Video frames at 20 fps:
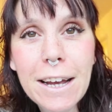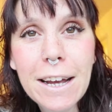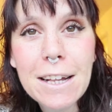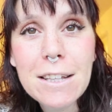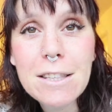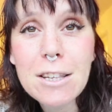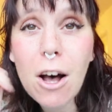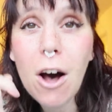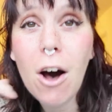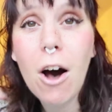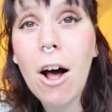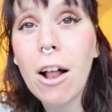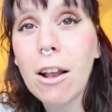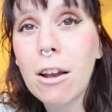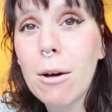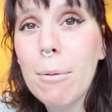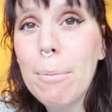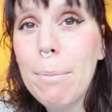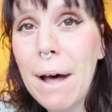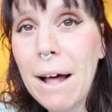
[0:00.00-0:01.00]
It's all
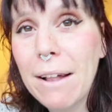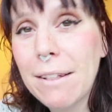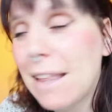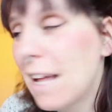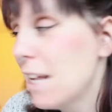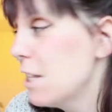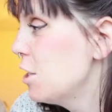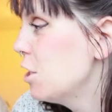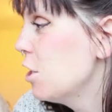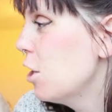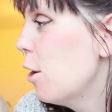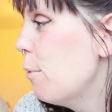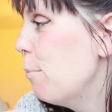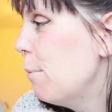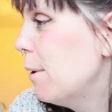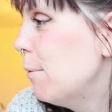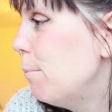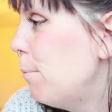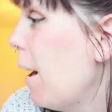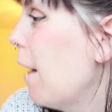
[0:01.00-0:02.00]
about that
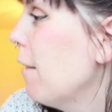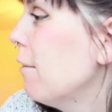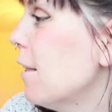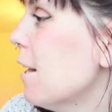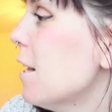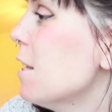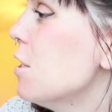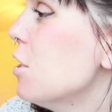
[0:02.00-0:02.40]
cermit, about that